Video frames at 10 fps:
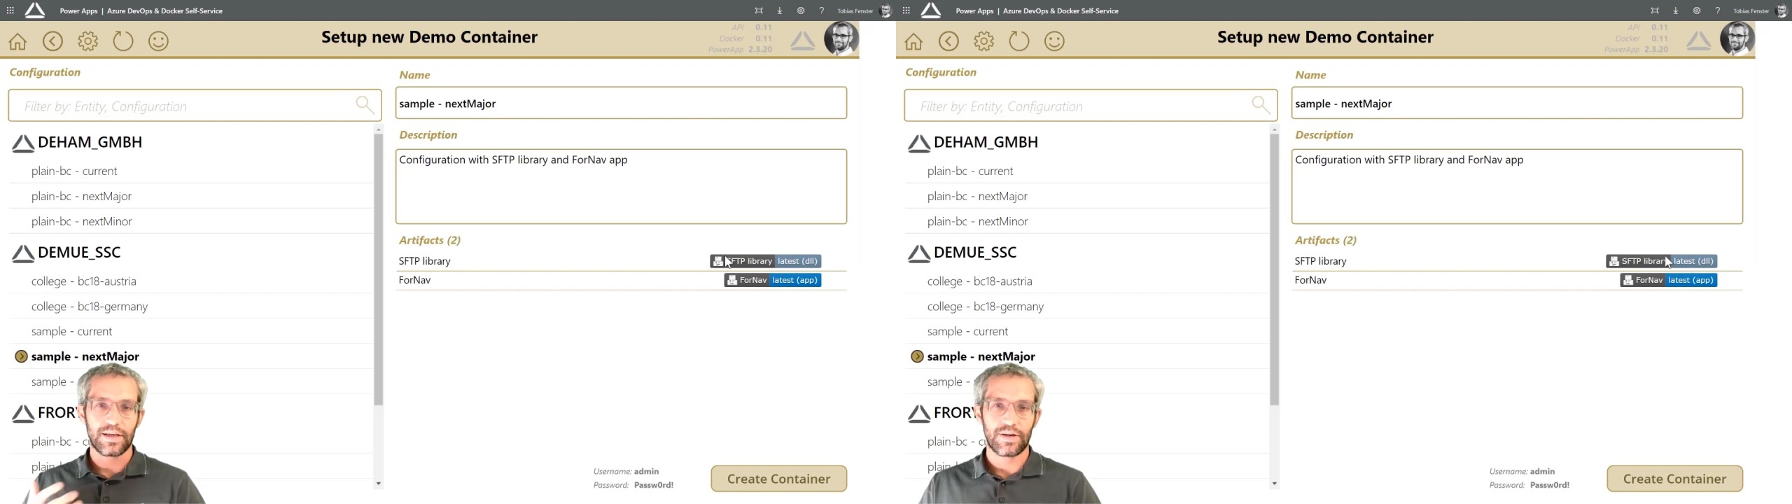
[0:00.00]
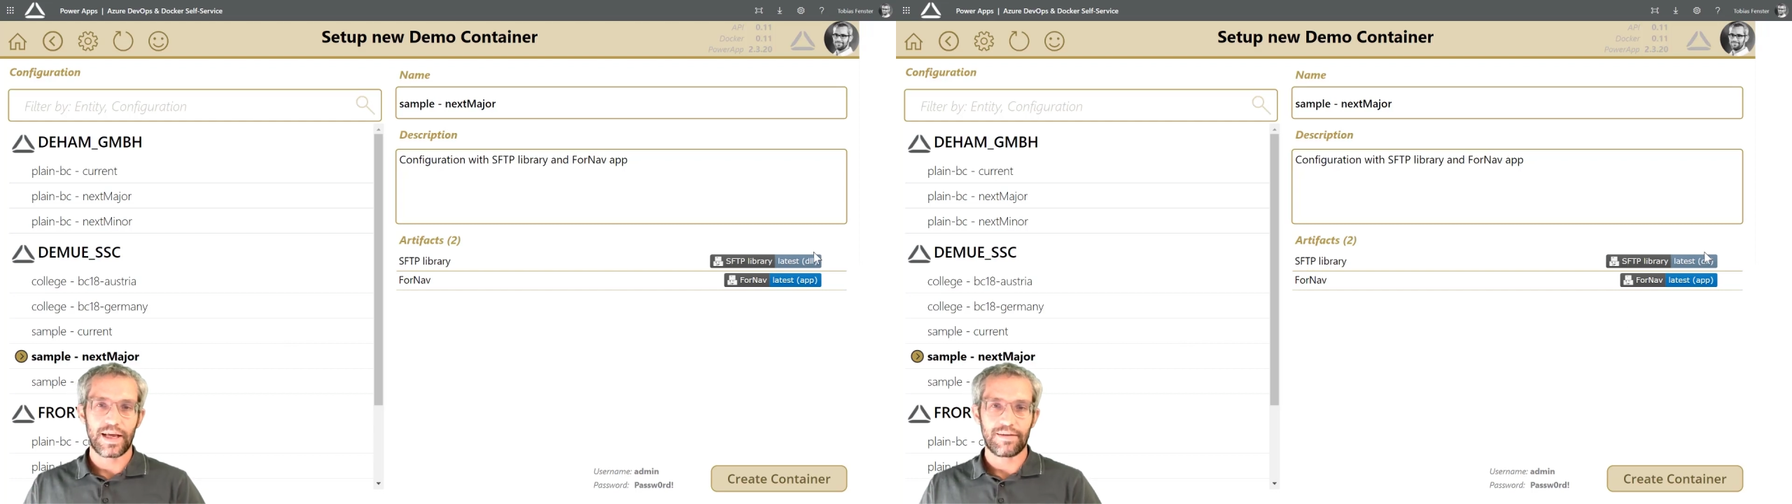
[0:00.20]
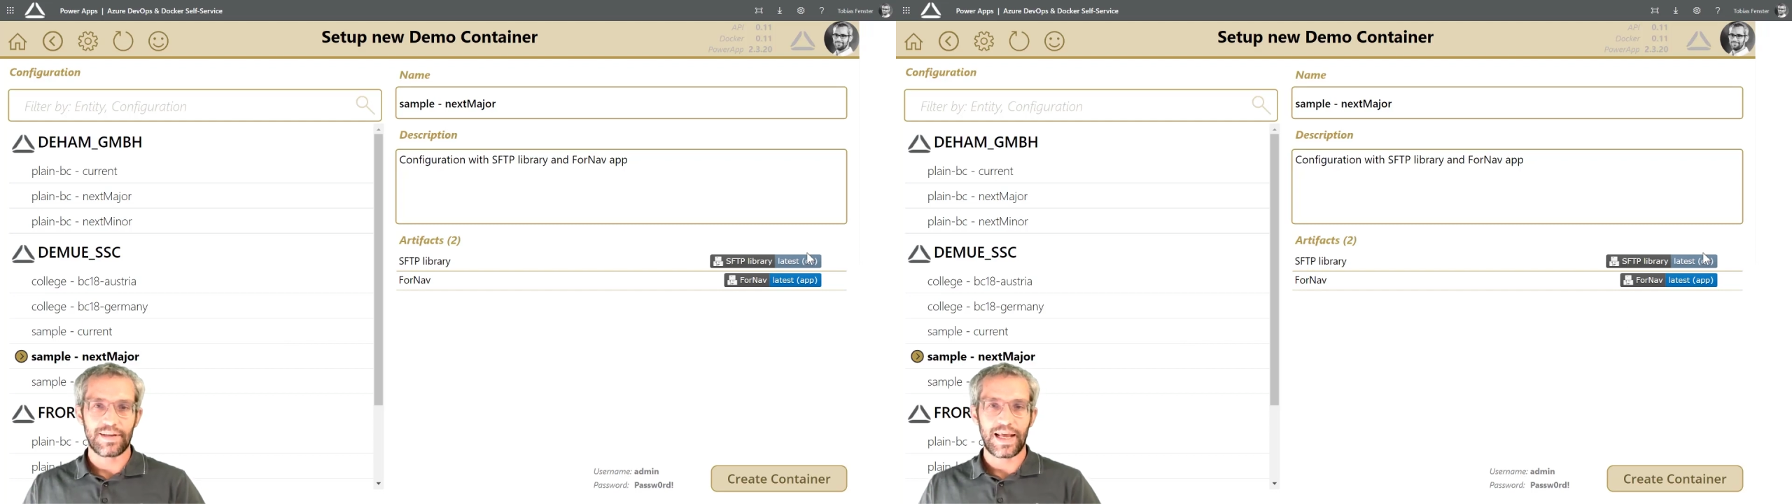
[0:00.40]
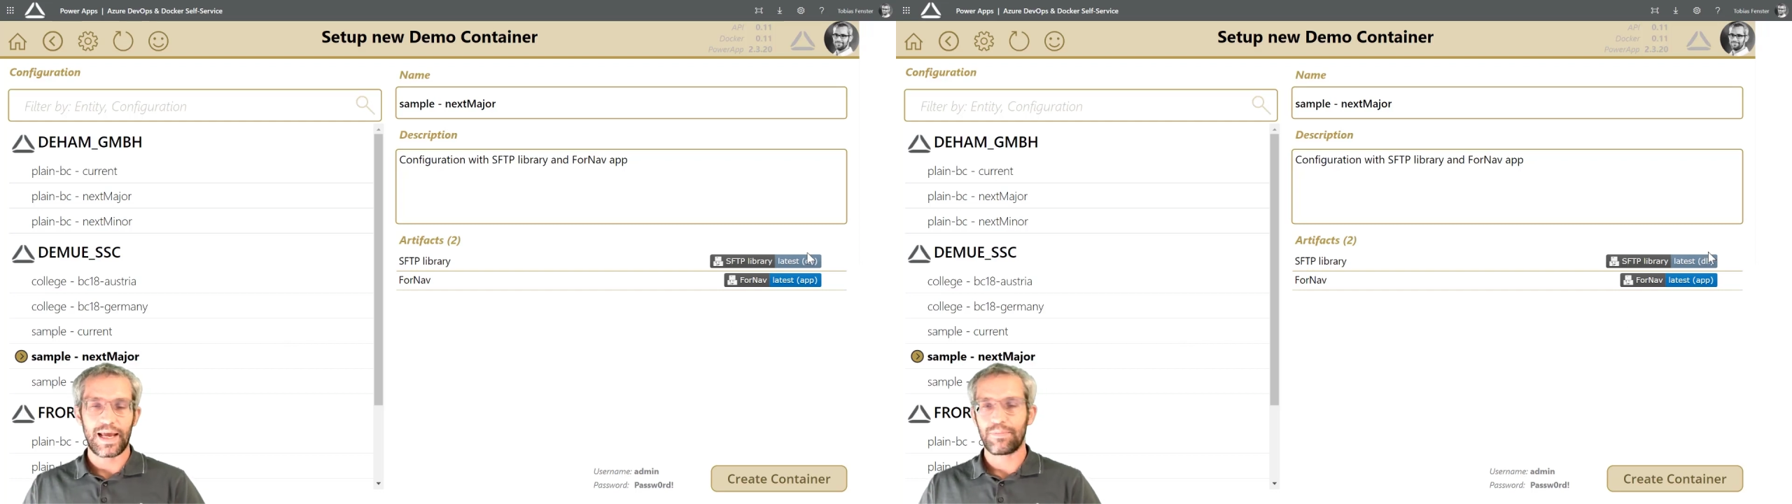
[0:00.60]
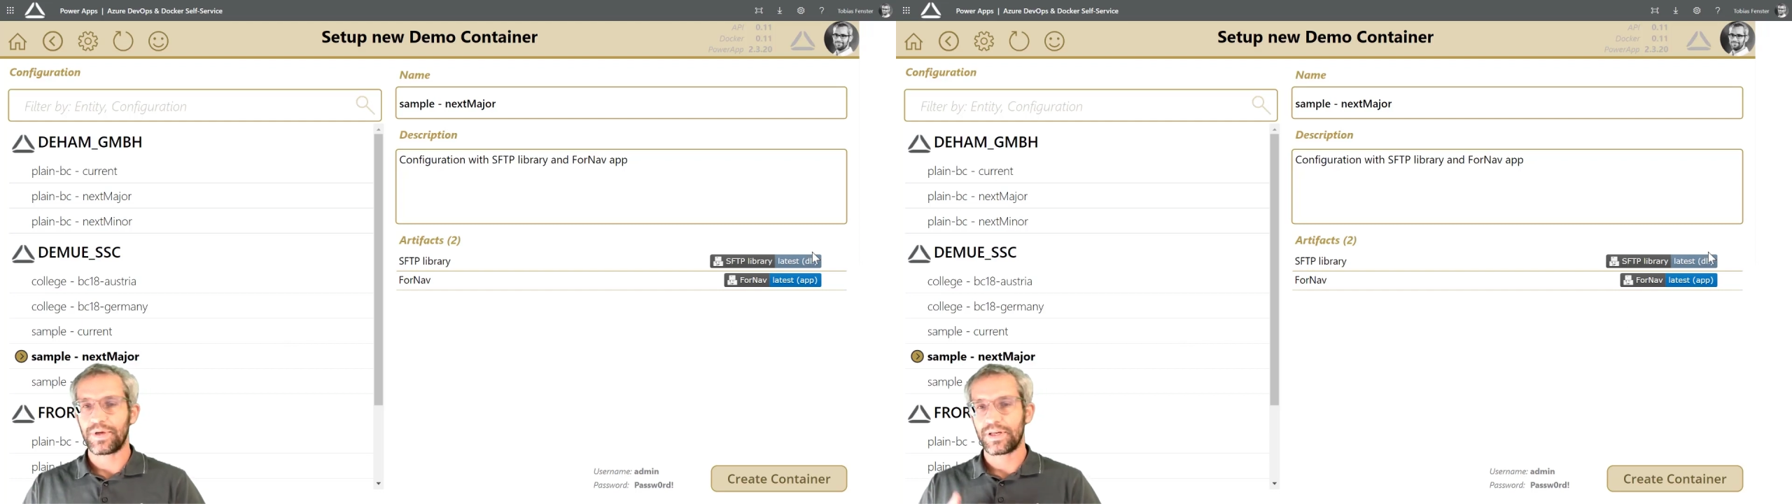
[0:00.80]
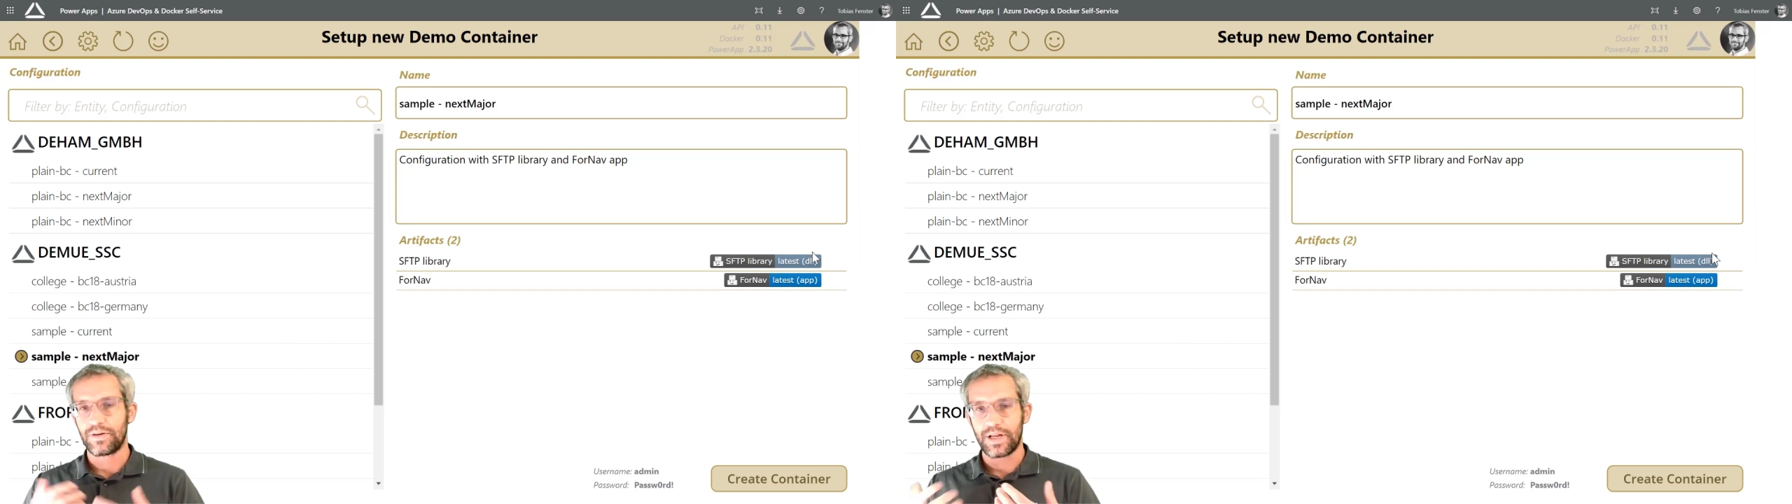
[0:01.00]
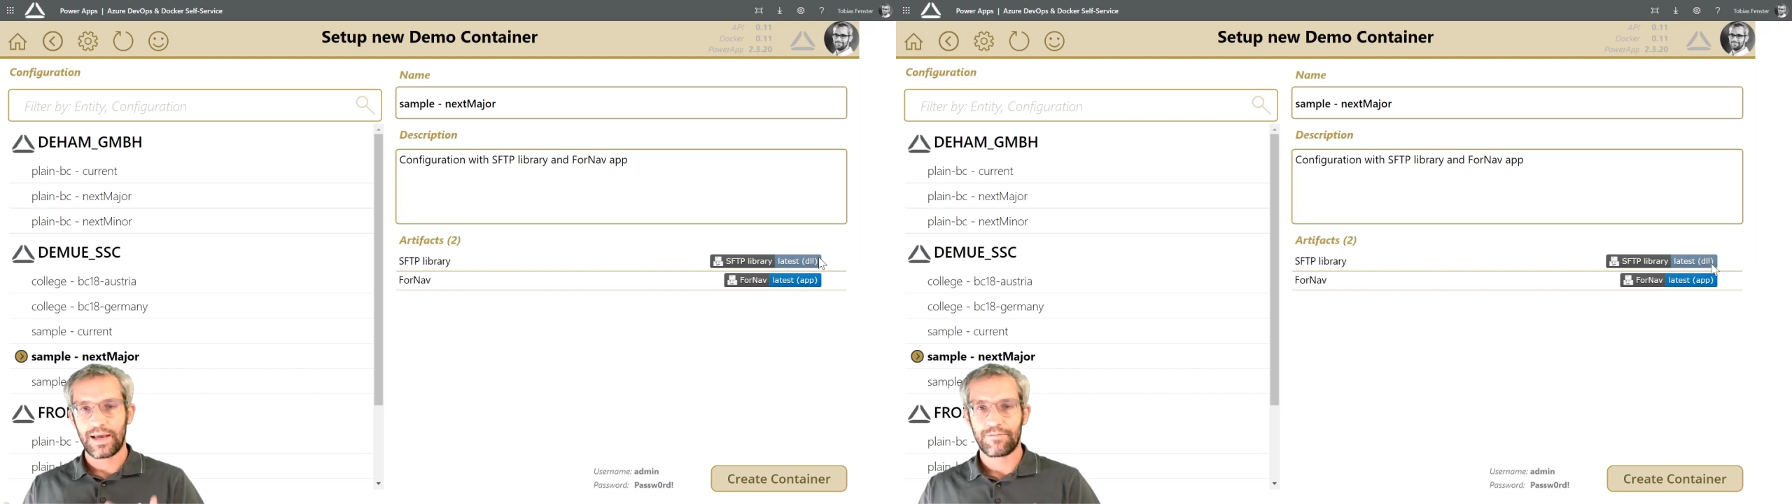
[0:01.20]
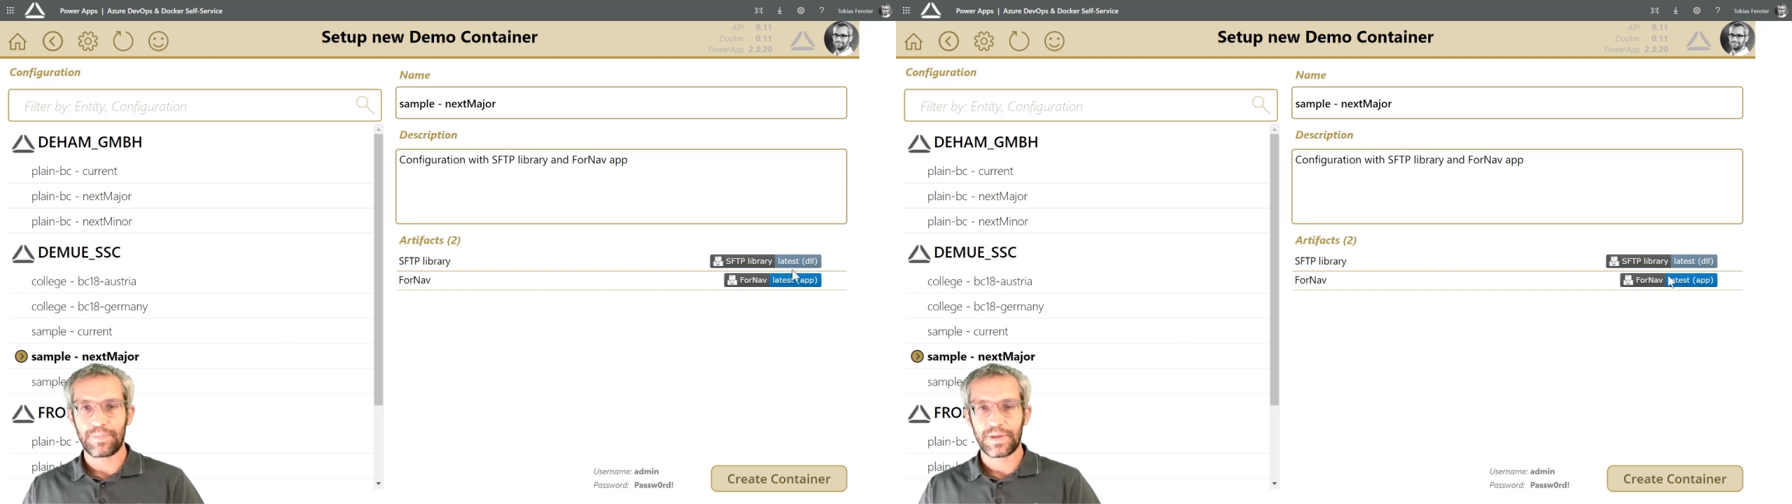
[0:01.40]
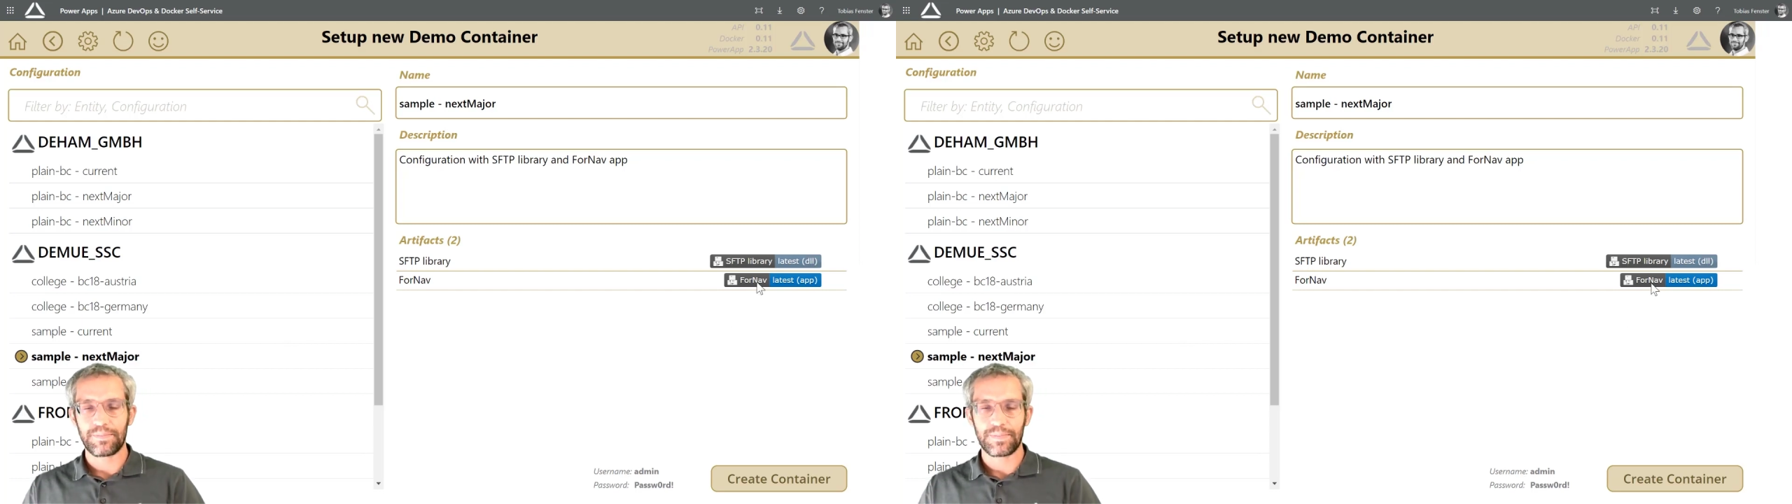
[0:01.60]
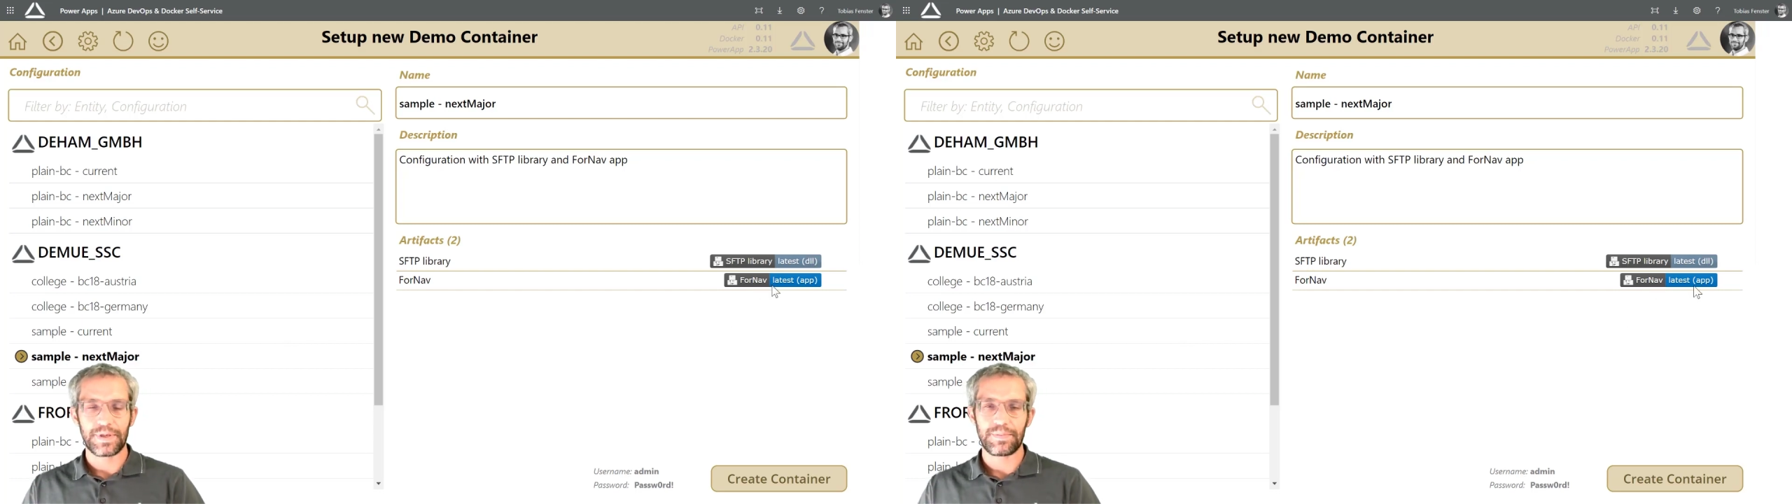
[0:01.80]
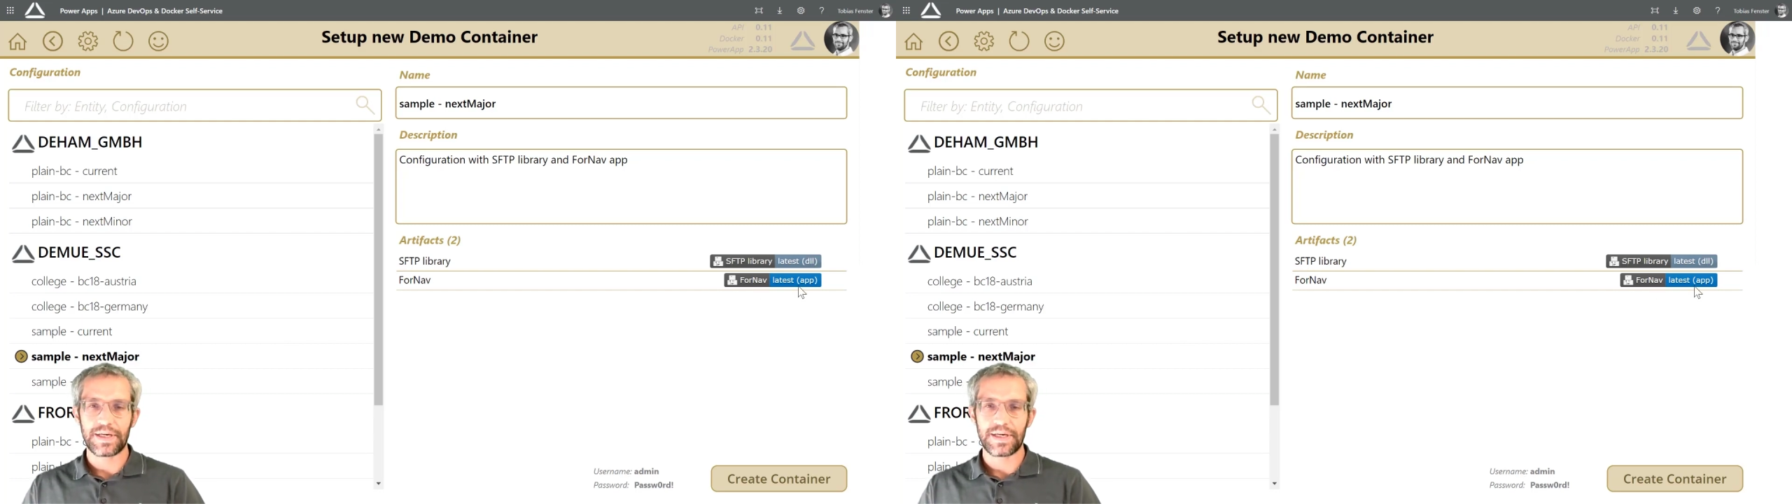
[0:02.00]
It could have an app, it could have be